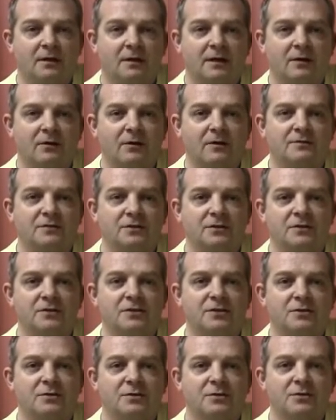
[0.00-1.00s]
Now I've done a
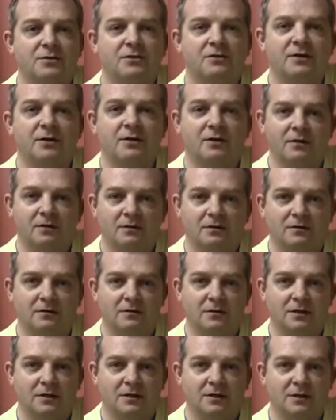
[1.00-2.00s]
tutorial
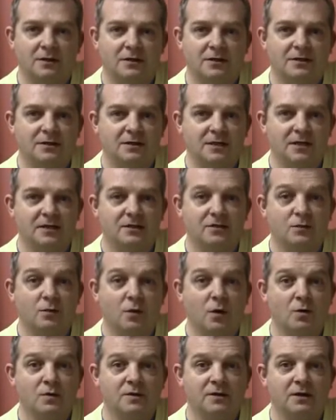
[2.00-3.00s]
on a status
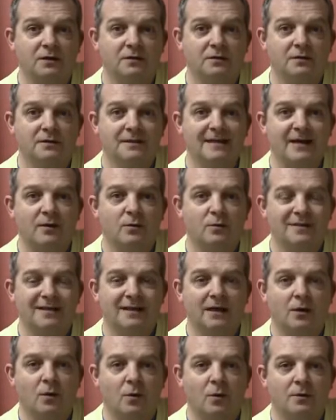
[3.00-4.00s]
quo song, Down
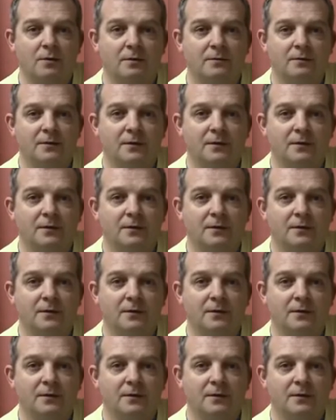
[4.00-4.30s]
Down,